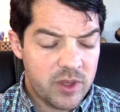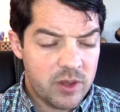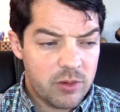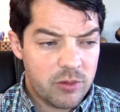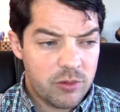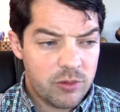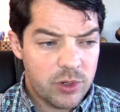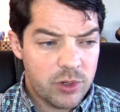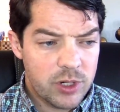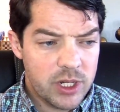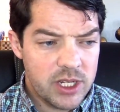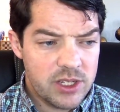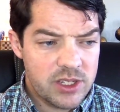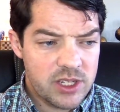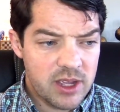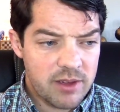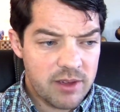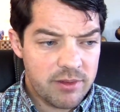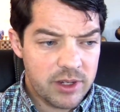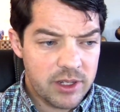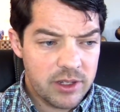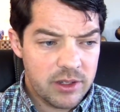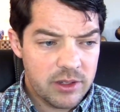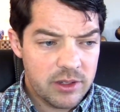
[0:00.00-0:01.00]
Rook
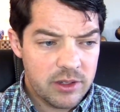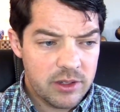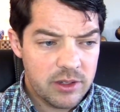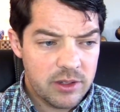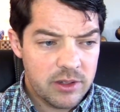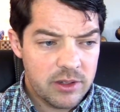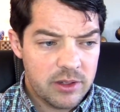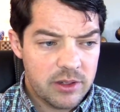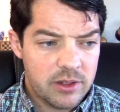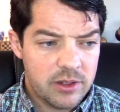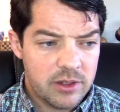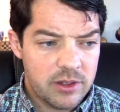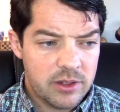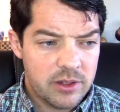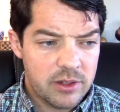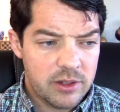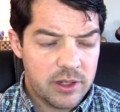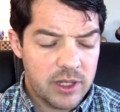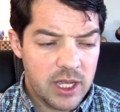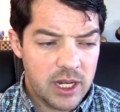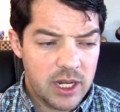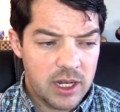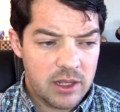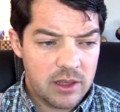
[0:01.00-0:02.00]
e7,
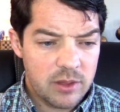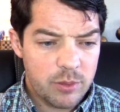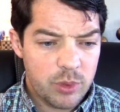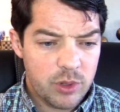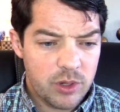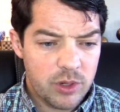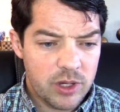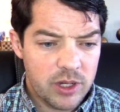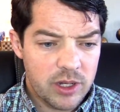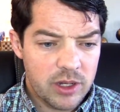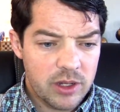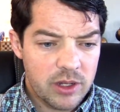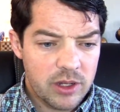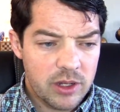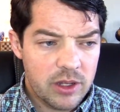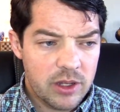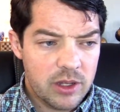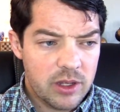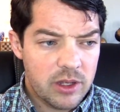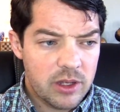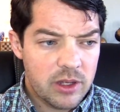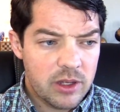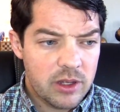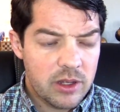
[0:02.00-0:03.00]
hitting the pawn,
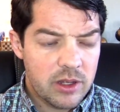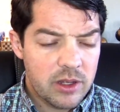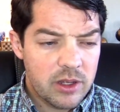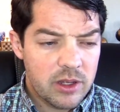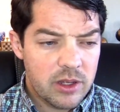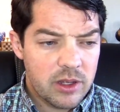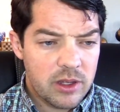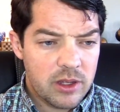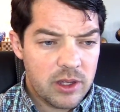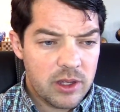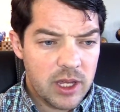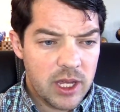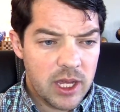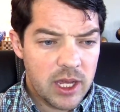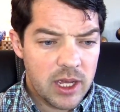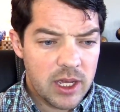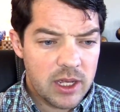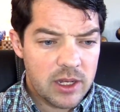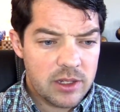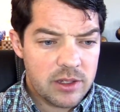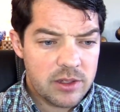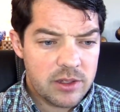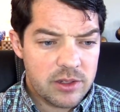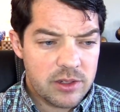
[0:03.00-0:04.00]

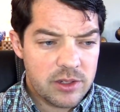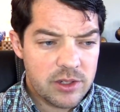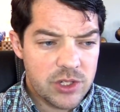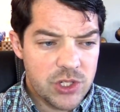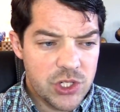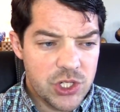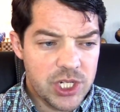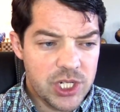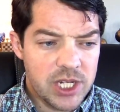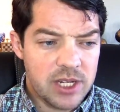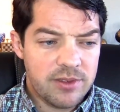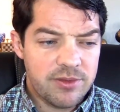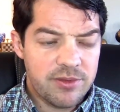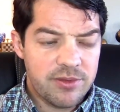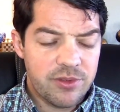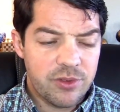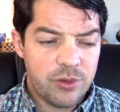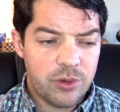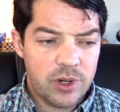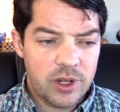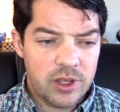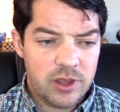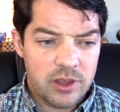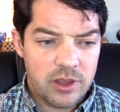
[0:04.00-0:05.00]
and
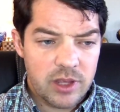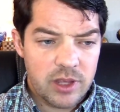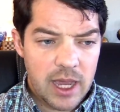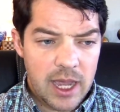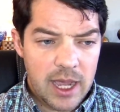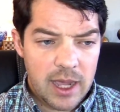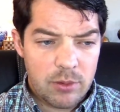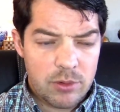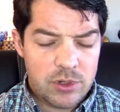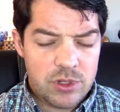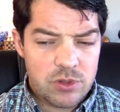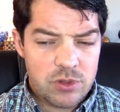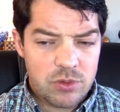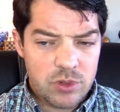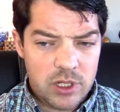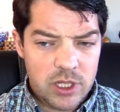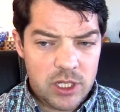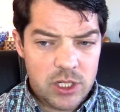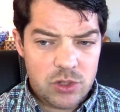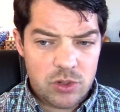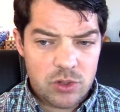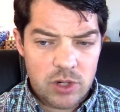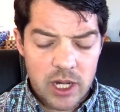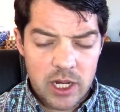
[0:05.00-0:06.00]
g4. I was
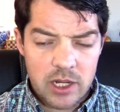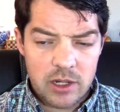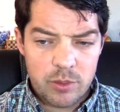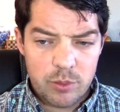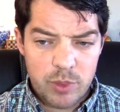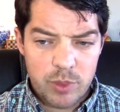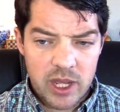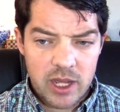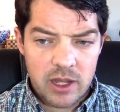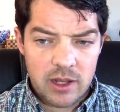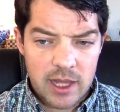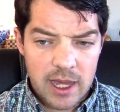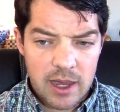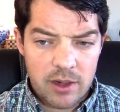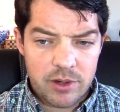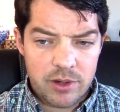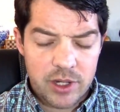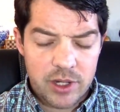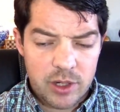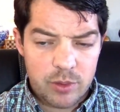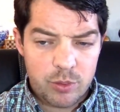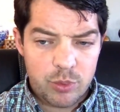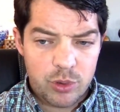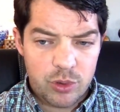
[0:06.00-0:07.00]
really trying to bail out
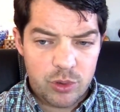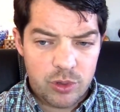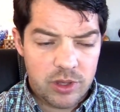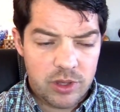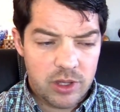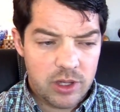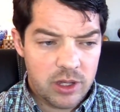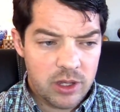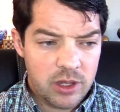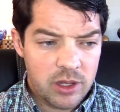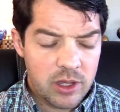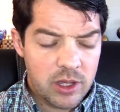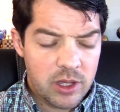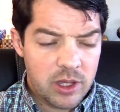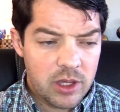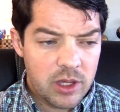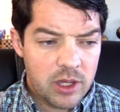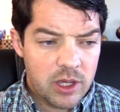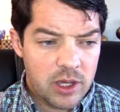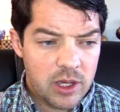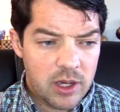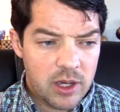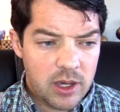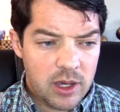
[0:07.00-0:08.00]
here, pull the
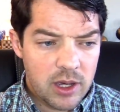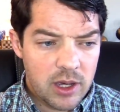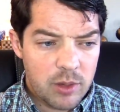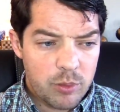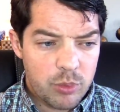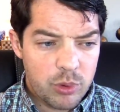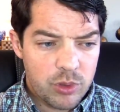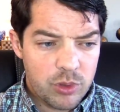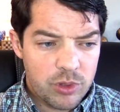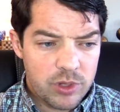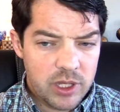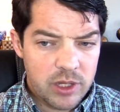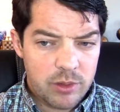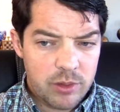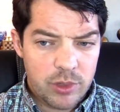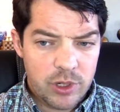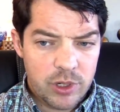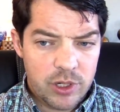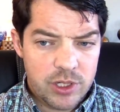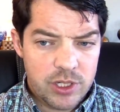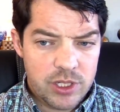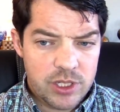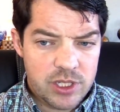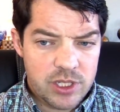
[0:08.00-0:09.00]

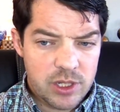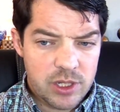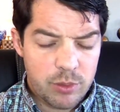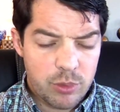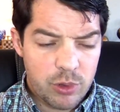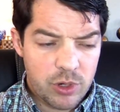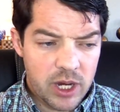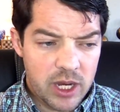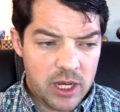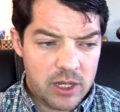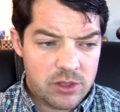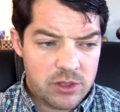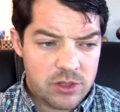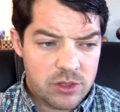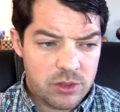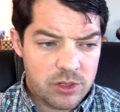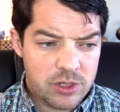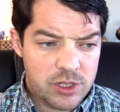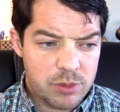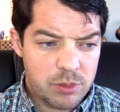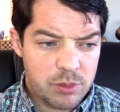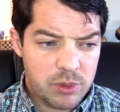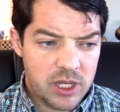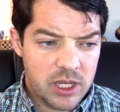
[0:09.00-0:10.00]
emergency brake, so to
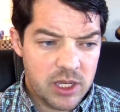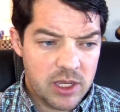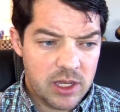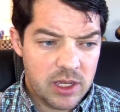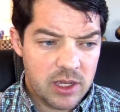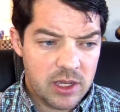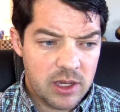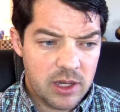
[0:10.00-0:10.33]
speak.